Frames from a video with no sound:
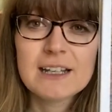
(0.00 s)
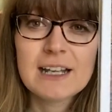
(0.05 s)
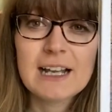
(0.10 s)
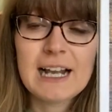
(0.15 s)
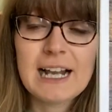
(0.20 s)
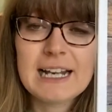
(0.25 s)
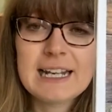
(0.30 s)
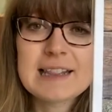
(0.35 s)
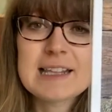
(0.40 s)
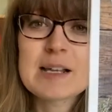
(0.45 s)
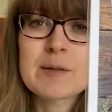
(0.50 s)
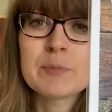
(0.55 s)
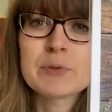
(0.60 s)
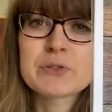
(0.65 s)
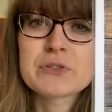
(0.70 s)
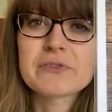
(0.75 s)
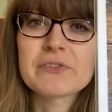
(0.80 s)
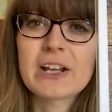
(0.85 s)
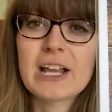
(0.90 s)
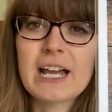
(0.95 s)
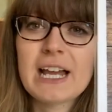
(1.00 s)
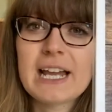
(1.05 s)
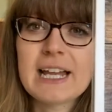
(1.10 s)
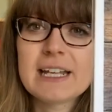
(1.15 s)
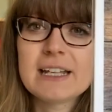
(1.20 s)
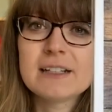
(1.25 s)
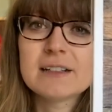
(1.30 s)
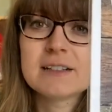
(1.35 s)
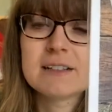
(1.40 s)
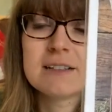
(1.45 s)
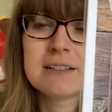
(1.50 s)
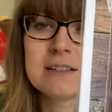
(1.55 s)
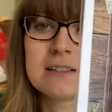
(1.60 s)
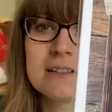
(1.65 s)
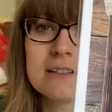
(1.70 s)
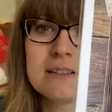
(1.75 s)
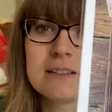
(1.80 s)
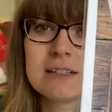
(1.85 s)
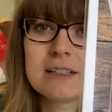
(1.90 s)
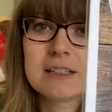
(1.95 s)
Anything butterfly
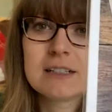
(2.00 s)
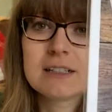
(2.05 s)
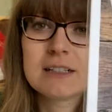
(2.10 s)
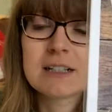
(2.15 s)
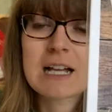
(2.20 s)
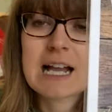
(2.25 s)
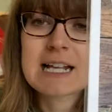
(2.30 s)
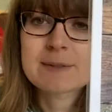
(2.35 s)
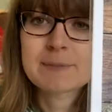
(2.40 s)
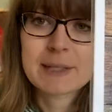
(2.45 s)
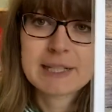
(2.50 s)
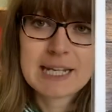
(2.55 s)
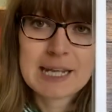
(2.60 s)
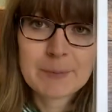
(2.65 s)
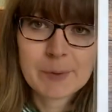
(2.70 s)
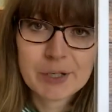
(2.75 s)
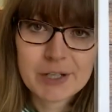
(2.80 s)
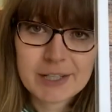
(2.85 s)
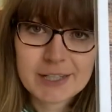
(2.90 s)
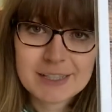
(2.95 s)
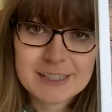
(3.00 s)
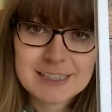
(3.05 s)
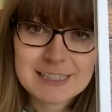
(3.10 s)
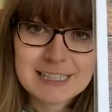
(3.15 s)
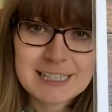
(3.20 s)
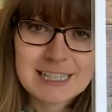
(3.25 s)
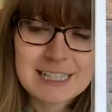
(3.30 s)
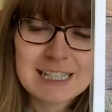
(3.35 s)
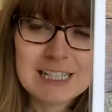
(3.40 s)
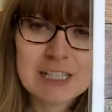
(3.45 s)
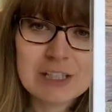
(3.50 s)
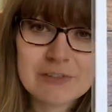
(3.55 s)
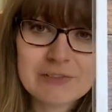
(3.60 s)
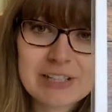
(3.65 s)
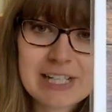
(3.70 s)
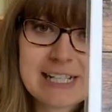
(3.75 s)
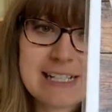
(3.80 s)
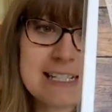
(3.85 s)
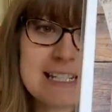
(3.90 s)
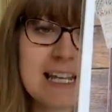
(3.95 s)
has my name on it. Love
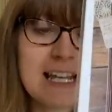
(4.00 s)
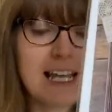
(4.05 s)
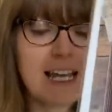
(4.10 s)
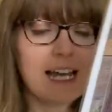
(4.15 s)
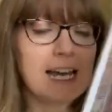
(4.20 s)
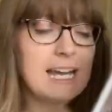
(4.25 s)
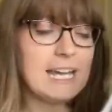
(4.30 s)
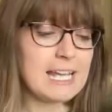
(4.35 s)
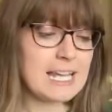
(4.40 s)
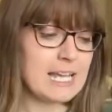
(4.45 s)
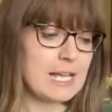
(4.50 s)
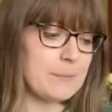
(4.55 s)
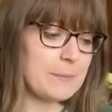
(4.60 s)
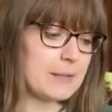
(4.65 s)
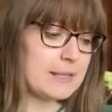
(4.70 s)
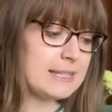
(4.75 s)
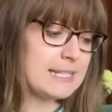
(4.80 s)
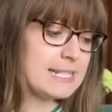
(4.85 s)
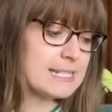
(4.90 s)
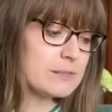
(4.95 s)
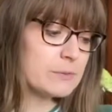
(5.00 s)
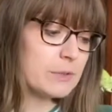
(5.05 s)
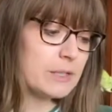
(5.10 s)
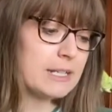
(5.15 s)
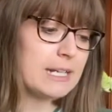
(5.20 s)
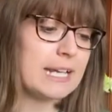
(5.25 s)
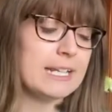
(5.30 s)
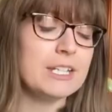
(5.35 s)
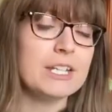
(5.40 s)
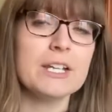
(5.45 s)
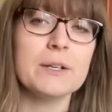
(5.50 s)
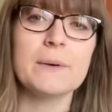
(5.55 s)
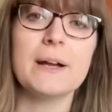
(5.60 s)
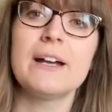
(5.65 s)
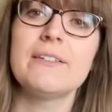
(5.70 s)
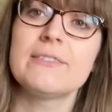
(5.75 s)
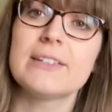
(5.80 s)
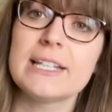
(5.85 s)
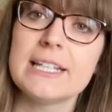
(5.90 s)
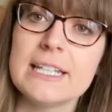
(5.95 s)
it. This one, I know
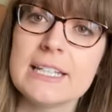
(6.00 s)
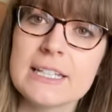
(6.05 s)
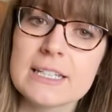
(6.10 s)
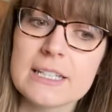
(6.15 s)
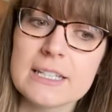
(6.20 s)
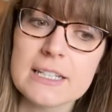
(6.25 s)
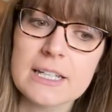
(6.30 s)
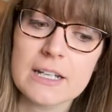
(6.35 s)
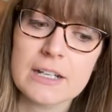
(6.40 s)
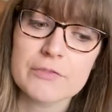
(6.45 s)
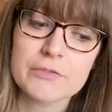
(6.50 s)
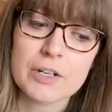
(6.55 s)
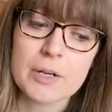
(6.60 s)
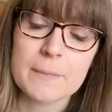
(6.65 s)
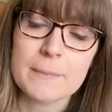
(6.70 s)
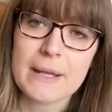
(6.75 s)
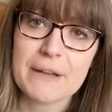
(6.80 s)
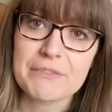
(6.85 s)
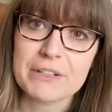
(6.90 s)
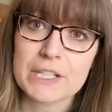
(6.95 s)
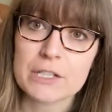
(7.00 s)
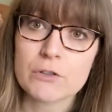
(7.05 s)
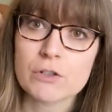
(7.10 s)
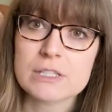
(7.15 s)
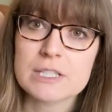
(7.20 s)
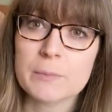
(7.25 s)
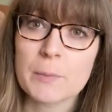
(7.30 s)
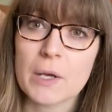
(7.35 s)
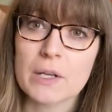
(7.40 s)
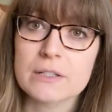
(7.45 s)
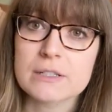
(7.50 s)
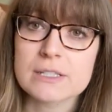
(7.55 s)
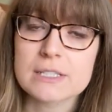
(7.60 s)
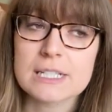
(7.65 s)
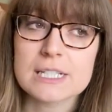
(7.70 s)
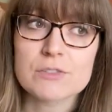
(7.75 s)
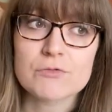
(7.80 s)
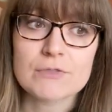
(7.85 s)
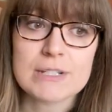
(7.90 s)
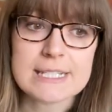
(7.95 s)
Evelyn from Evelyn Across the Pond
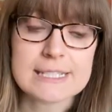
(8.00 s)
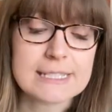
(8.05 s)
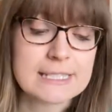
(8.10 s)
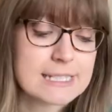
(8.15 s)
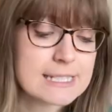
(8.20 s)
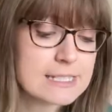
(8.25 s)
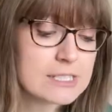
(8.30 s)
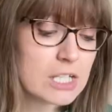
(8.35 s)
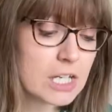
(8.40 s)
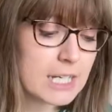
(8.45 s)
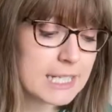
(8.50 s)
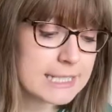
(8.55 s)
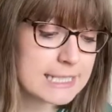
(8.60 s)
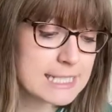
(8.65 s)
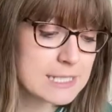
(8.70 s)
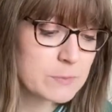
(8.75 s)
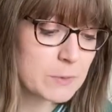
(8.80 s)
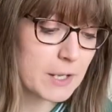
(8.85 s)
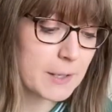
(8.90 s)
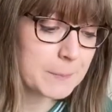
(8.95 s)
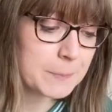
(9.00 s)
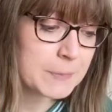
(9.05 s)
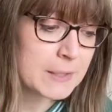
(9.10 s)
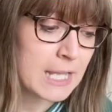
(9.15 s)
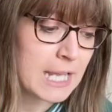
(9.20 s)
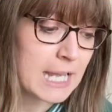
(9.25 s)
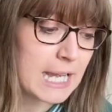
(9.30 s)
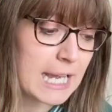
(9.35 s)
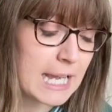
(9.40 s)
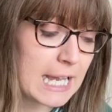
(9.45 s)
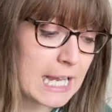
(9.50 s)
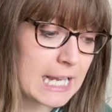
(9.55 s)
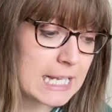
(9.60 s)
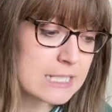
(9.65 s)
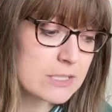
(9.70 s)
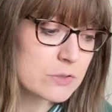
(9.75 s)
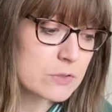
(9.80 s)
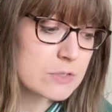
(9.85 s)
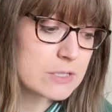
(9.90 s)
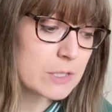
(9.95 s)
has recently started this one,
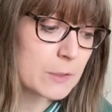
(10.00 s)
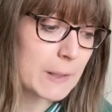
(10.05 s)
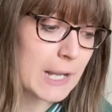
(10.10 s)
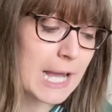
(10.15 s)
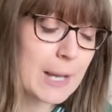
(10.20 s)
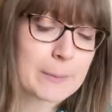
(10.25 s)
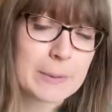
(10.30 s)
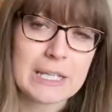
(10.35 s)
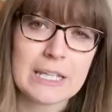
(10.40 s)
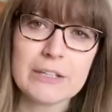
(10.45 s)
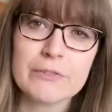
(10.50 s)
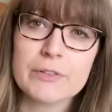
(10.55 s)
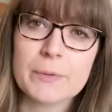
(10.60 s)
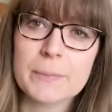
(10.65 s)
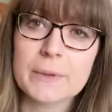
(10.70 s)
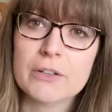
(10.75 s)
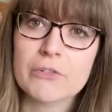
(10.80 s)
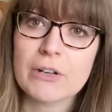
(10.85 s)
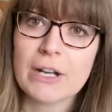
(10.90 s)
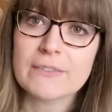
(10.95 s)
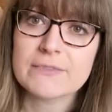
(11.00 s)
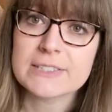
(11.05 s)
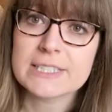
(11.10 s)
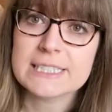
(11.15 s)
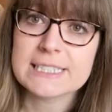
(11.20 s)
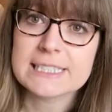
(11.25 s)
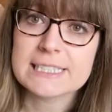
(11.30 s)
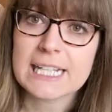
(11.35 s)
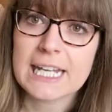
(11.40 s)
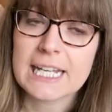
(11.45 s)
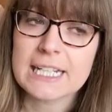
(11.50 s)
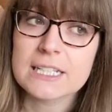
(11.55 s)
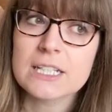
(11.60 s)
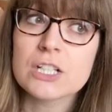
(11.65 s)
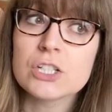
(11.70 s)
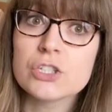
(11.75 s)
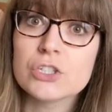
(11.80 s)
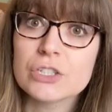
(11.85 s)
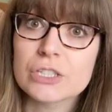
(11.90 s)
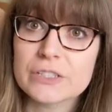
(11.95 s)
and also Abby from the Crafted Zen
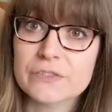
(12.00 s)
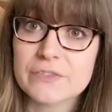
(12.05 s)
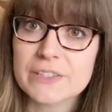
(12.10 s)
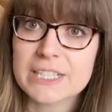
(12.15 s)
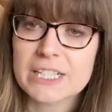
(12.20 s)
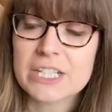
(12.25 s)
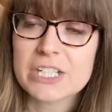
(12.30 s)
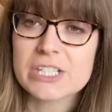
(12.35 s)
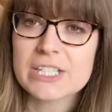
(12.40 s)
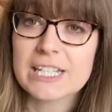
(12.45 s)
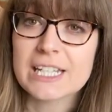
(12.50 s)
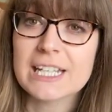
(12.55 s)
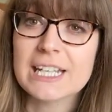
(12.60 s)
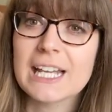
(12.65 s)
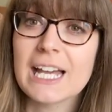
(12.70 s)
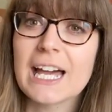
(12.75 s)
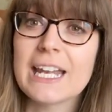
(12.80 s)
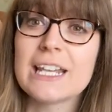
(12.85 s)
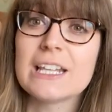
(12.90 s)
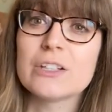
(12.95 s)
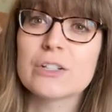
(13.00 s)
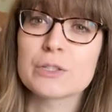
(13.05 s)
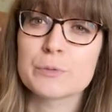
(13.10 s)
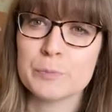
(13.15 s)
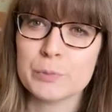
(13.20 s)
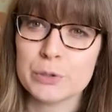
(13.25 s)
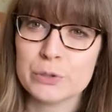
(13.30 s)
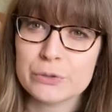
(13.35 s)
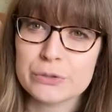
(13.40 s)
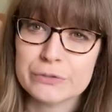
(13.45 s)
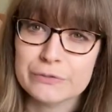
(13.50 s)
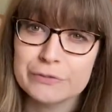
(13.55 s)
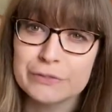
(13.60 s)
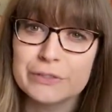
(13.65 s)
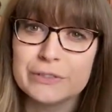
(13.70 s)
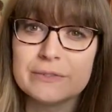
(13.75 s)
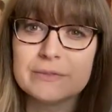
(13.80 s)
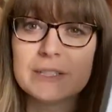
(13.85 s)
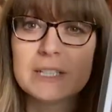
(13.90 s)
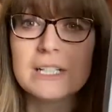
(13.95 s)
just finished it, and it looks
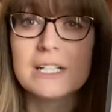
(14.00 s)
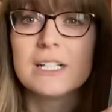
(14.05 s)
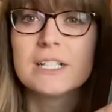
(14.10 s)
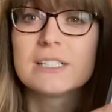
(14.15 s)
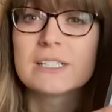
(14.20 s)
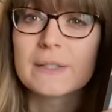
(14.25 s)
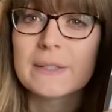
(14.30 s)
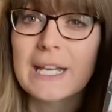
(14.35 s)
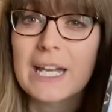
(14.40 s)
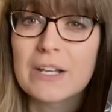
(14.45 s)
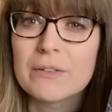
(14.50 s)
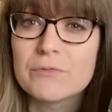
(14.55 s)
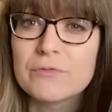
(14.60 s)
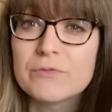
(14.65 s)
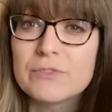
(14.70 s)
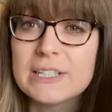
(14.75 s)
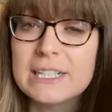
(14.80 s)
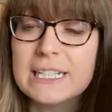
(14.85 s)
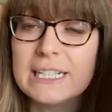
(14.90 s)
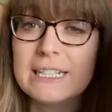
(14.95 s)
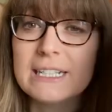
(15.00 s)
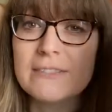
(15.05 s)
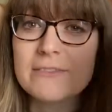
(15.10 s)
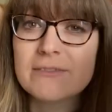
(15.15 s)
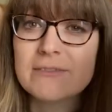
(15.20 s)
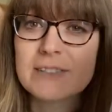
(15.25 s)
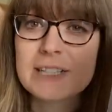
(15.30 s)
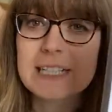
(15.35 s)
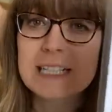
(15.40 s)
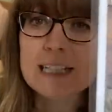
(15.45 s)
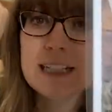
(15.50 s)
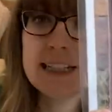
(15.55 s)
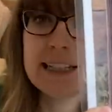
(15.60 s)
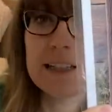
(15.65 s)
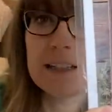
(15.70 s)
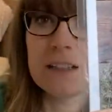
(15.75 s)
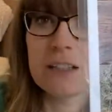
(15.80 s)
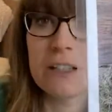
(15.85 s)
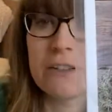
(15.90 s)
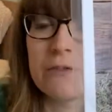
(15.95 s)
beautiful. So yeah, really, really
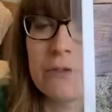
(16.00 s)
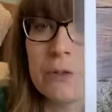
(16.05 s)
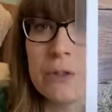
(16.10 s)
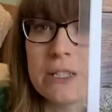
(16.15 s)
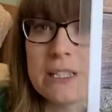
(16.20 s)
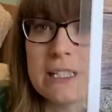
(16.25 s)
looking forward to